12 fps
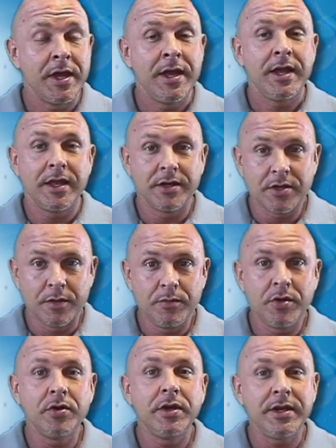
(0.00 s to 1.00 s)
in
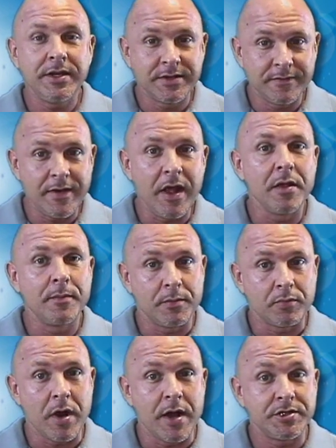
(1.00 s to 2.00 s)
community development
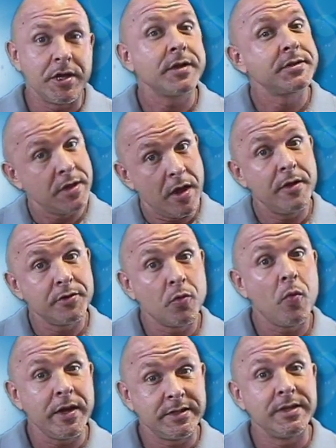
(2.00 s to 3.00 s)
projects
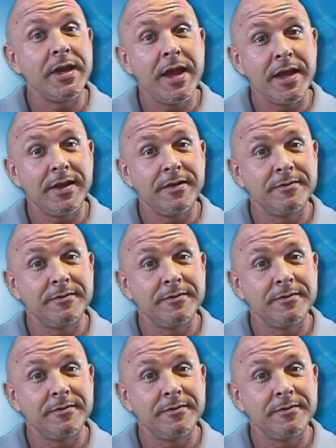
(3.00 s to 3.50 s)
underway today.